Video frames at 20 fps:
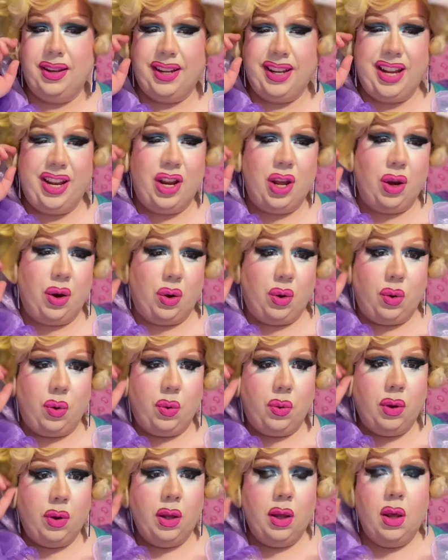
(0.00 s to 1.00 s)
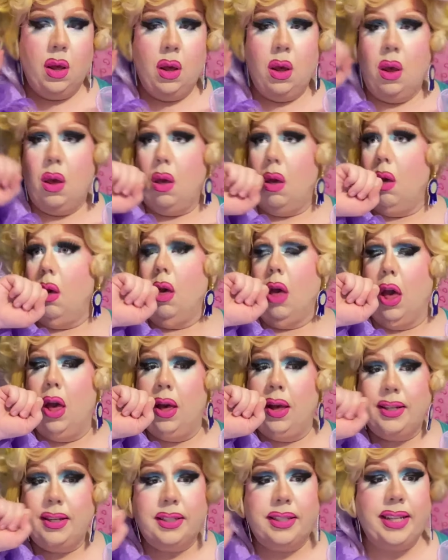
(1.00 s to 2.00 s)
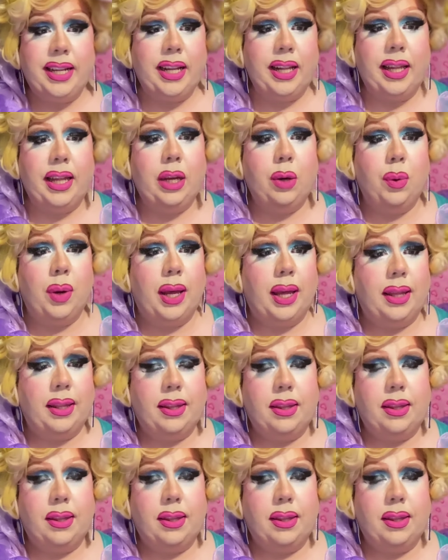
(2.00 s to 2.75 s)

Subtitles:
you know, dealing with